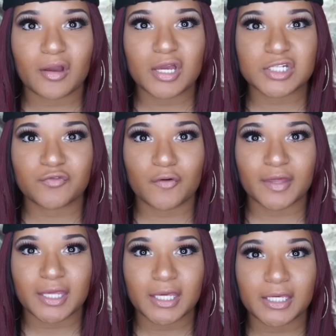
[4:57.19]
it's for the
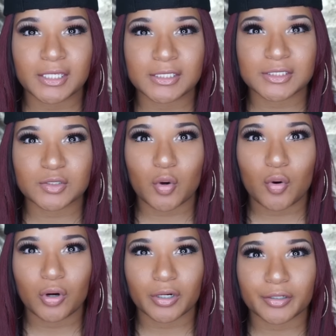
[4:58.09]
kids
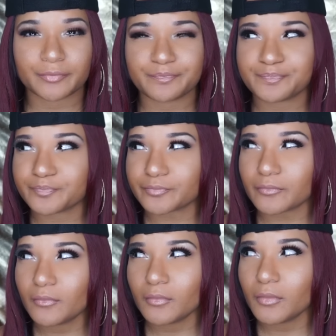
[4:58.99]
or
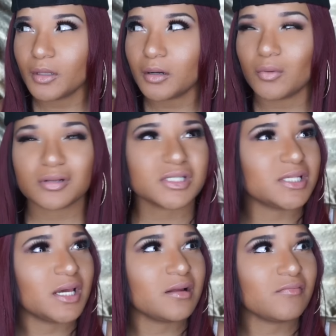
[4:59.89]
what else he
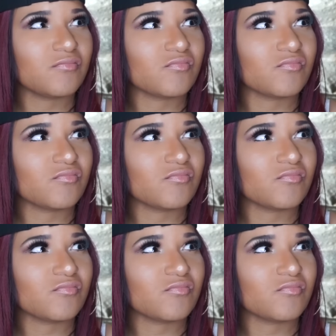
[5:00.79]
said?